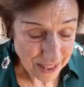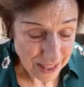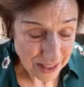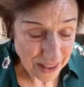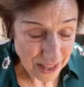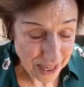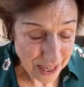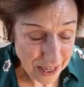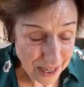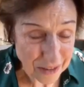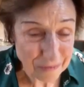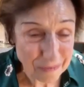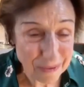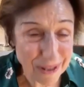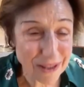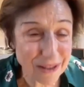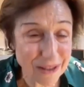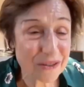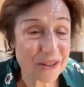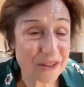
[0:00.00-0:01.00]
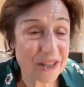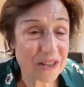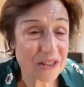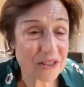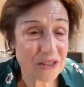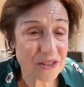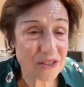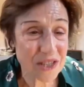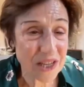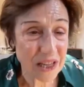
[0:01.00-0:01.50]
that I've been looking
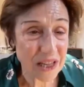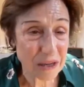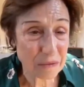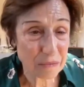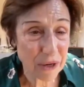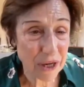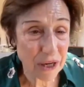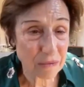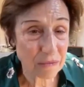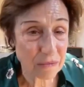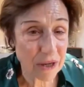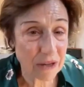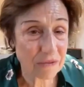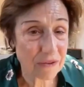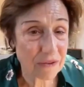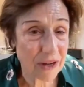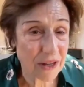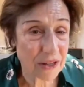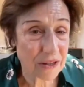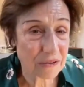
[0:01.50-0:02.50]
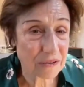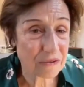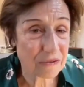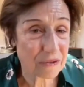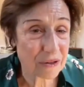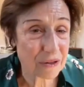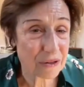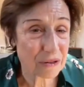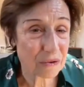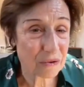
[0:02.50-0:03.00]
to celebrate my father
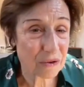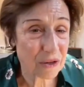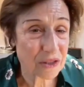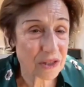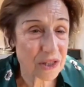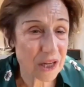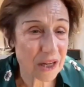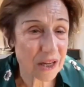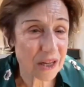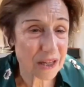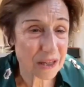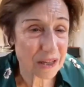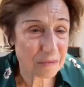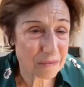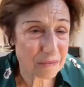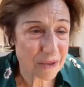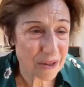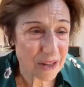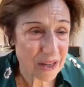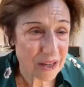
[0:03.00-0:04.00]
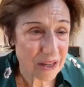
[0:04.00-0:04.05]
for a long time,